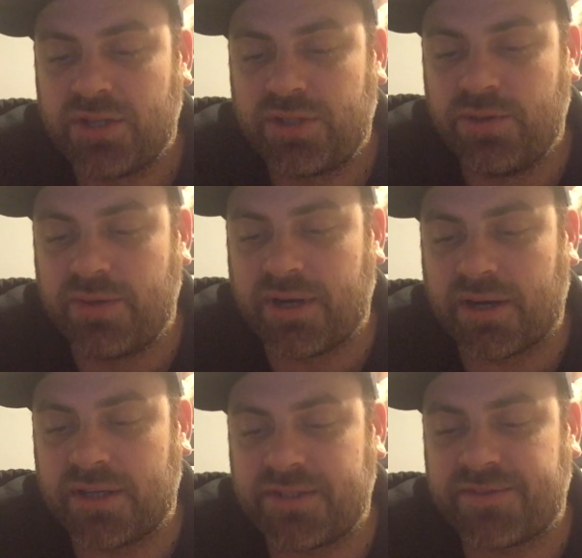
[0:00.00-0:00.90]
2
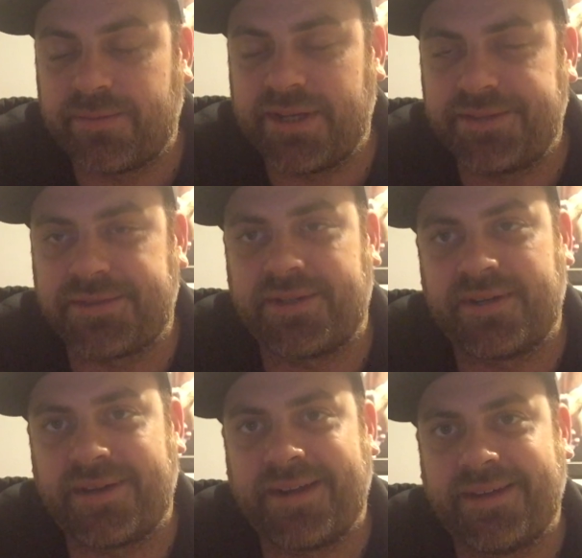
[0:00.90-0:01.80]
cards from his or
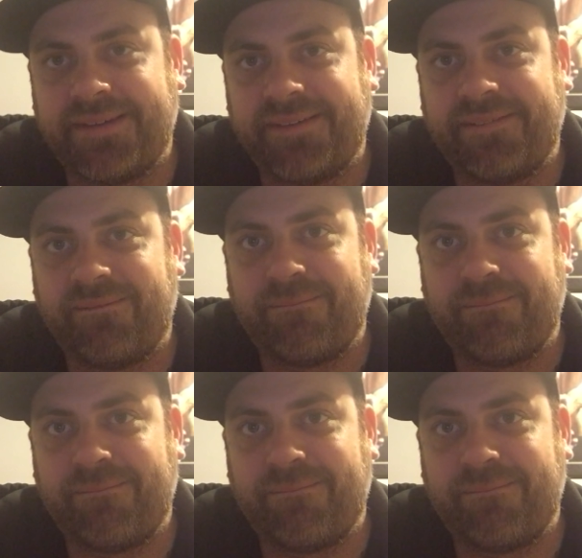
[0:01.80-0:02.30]
her hand.